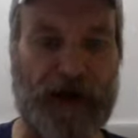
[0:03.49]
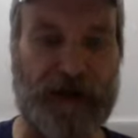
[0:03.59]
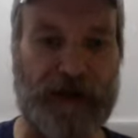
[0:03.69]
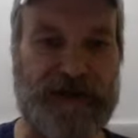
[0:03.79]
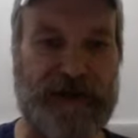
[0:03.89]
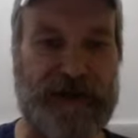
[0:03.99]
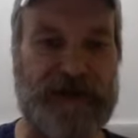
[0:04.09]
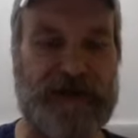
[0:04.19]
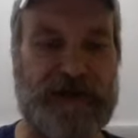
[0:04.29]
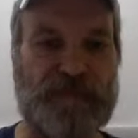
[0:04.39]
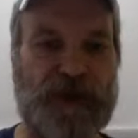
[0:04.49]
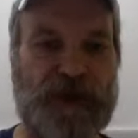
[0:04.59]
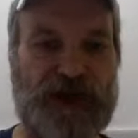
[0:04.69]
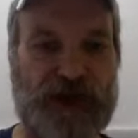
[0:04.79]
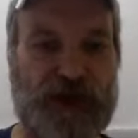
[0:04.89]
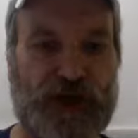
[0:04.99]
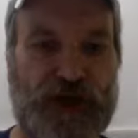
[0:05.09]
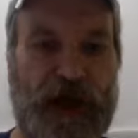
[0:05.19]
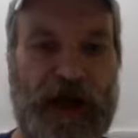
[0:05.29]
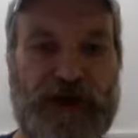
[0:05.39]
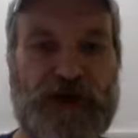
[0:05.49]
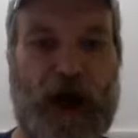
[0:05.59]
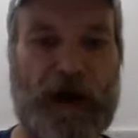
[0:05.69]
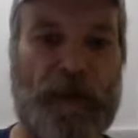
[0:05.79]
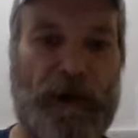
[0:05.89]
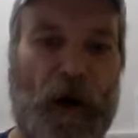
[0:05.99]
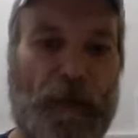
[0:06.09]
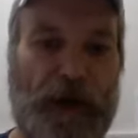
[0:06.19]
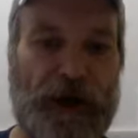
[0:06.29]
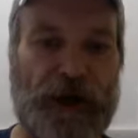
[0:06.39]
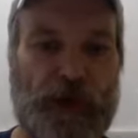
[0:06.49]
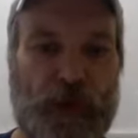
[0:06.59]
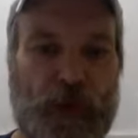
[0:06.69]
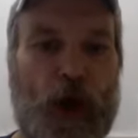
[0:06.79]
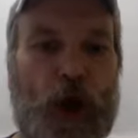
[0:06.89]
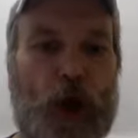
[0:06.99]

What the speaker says: And in today's edition, I talk about my new